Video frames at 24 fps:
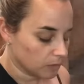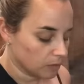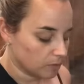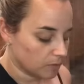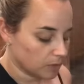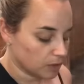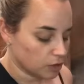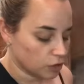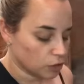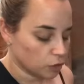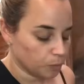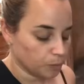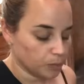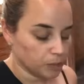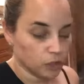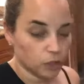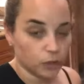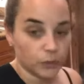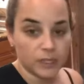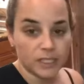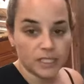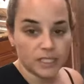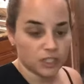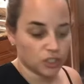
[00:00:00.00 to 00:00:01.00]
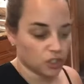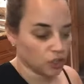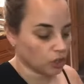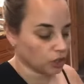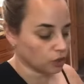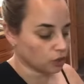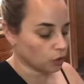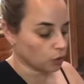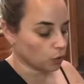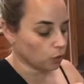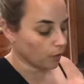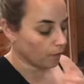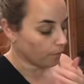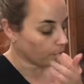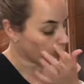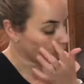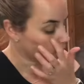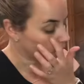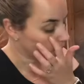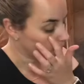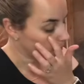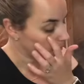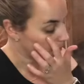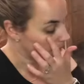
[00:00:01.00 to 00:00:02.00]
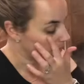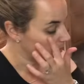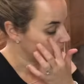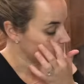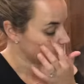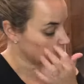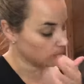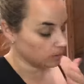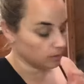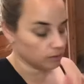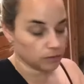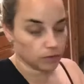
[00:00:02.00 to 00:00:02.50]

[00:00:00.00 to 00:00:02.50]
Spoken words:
this soup is so easy. It took a total of 30 minutes.